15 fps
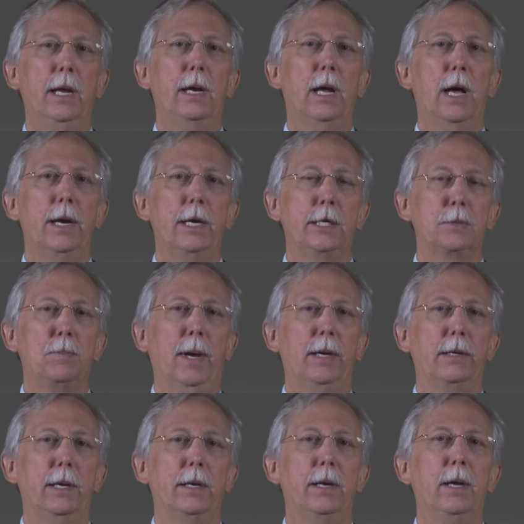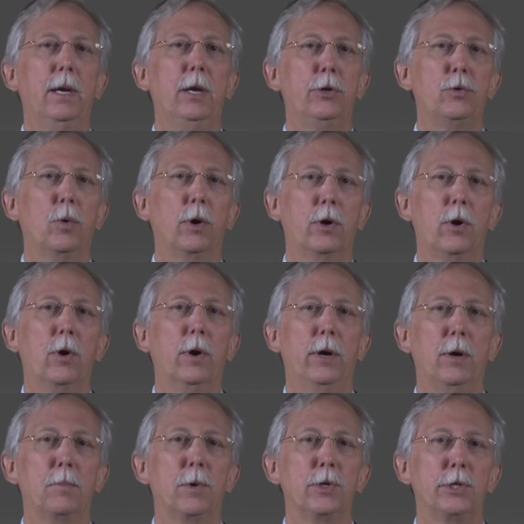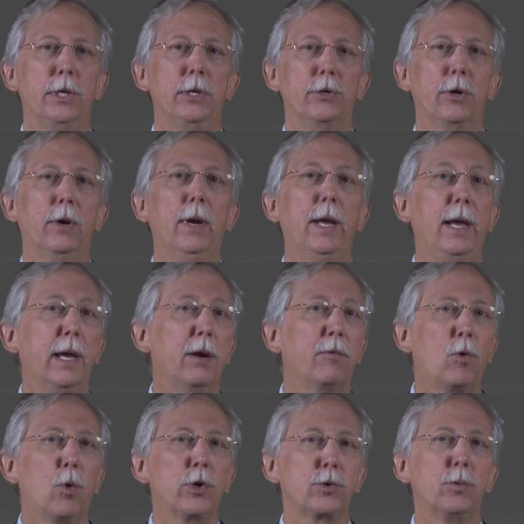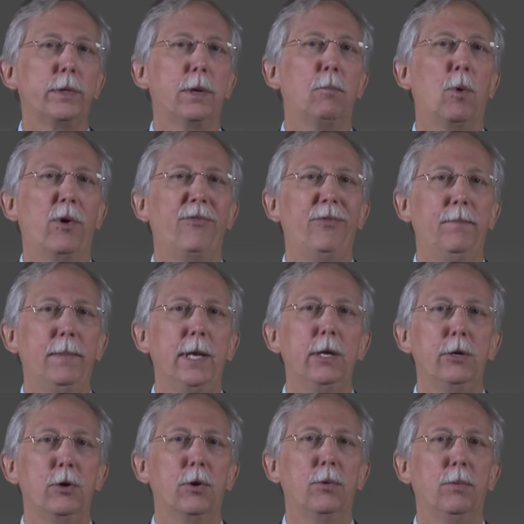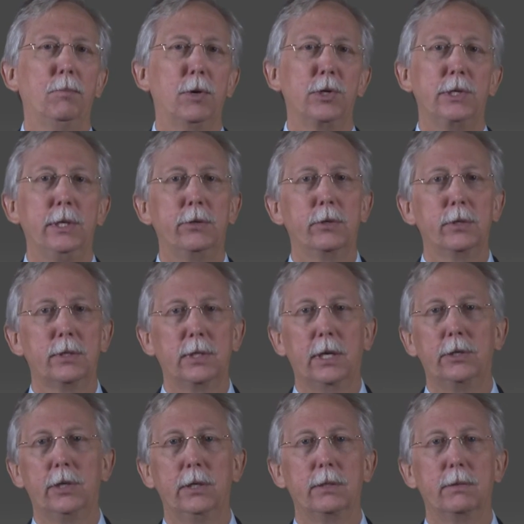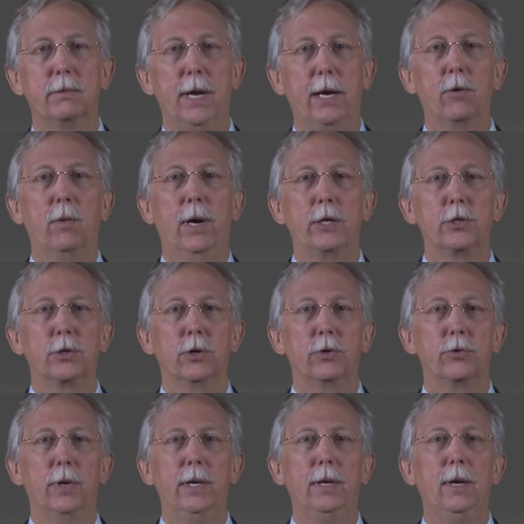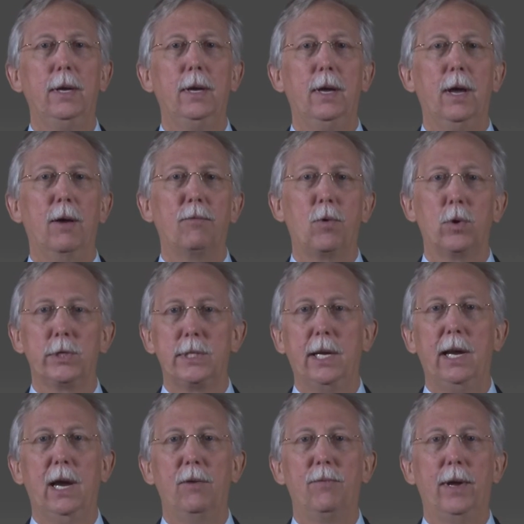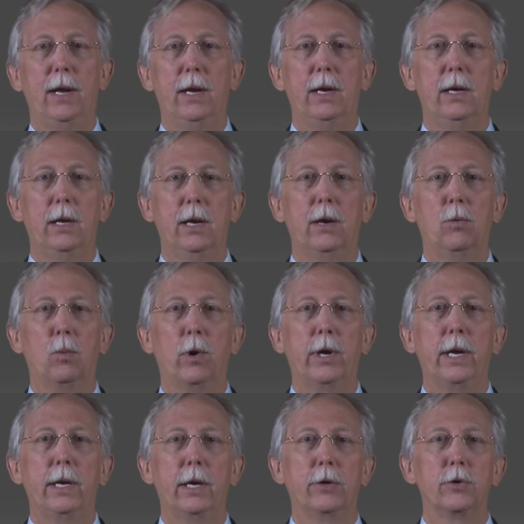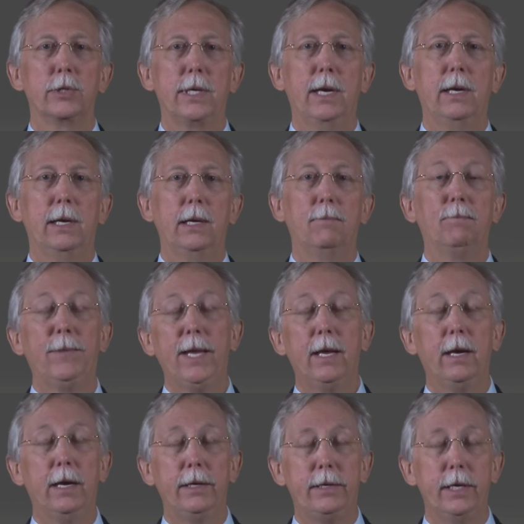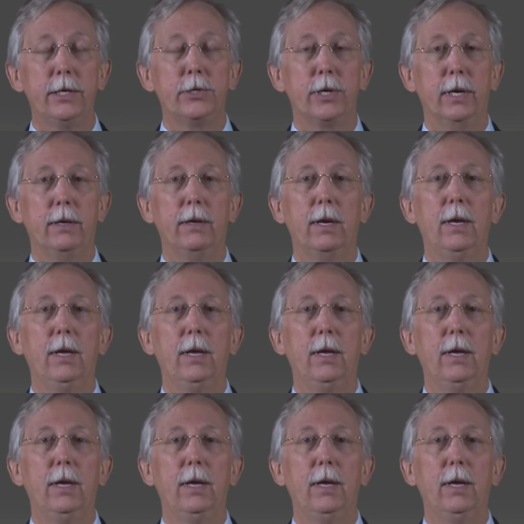and unexpected to occur in a procedure. And of course, with the more familiar procedures, such as cataract surgery, of course, they have a working understanding. In addition,